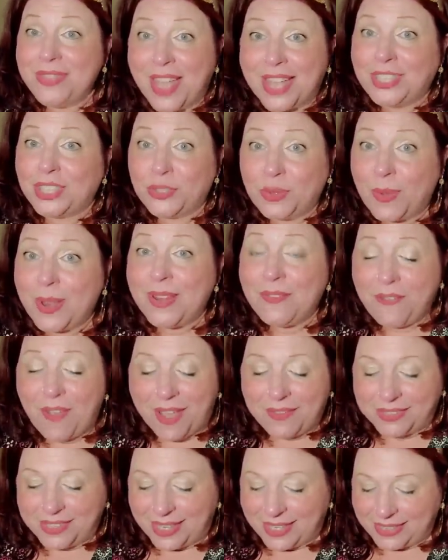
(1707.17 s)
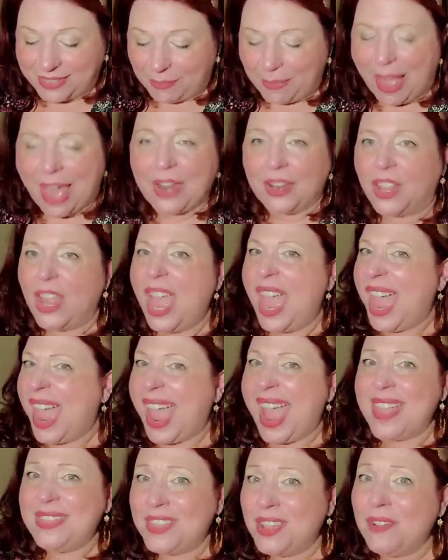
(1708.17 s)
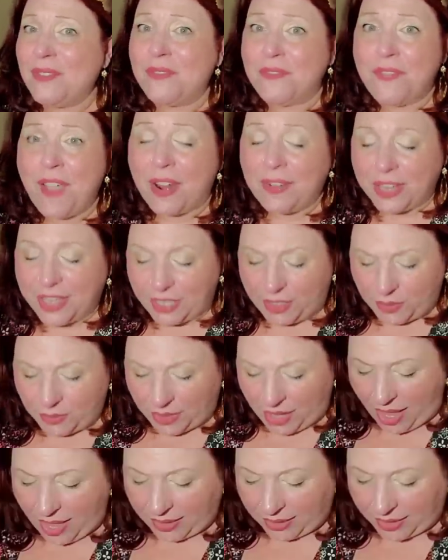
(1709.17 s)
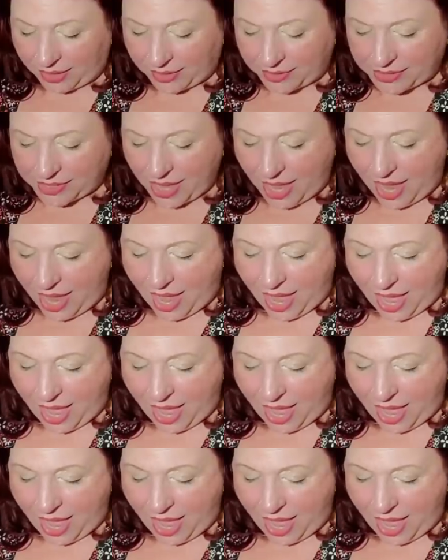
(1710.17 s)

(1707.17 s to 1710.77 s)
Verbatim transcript: That's 25 cents a bottle. And they're very cute colors.